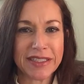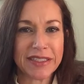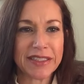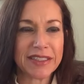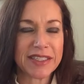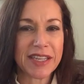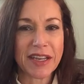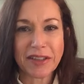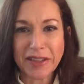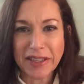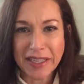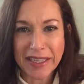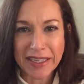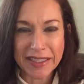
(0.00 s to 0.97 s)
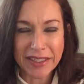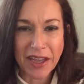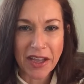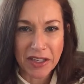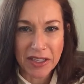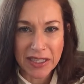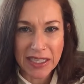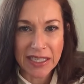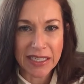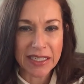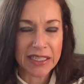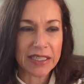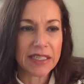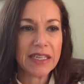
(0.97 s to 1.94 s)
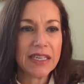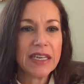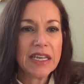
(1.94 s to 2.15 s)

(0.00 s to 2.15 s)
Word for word: and snuggling and cuddling and,